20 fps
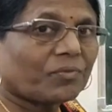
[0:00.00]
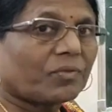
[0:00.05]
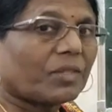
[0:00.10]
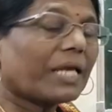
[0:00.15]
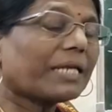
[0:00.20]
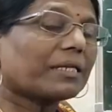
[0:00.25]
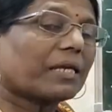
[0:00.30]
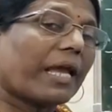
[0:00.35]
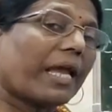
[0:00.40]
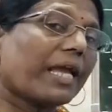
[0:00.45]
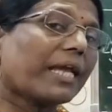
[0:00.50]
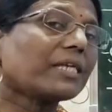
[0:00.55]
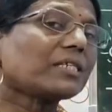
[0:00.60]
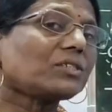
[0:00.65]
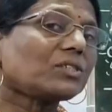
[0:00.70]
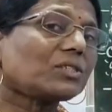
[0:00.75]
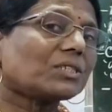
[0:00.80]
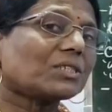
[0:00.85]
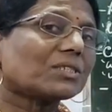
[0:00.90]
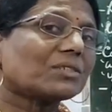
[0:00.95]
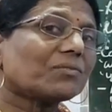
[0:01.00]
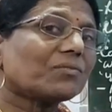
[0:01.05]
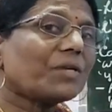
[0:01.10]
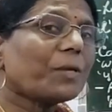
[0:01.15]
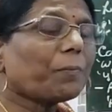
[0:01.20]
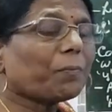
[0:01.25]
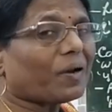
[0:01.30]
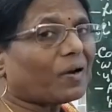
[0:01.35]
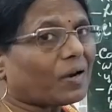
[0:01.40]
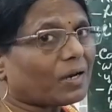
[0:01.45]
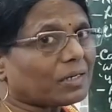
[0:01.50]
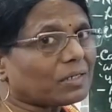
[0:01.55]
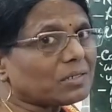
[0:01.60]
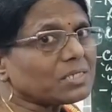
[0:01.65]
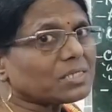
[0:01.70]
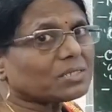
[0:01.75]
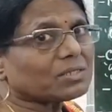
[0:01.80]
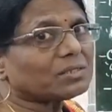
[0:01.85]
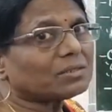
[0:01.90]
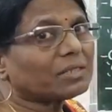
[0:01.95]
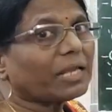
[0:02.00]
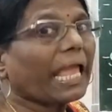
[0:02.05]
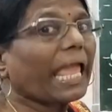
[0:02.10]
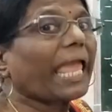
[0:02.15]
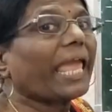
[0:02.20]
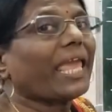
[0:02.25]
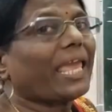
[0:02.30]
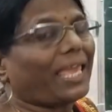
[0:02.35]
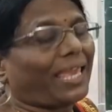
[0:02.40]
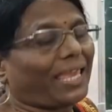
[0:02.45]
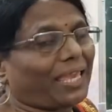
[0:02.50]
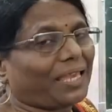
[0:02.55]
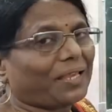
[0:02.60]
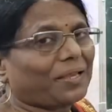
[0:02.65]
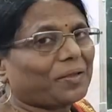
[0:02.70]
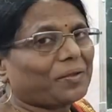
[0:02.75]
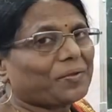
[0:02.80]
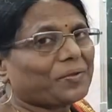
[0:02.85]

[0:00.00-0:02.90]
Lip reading: That H we pronounce hay.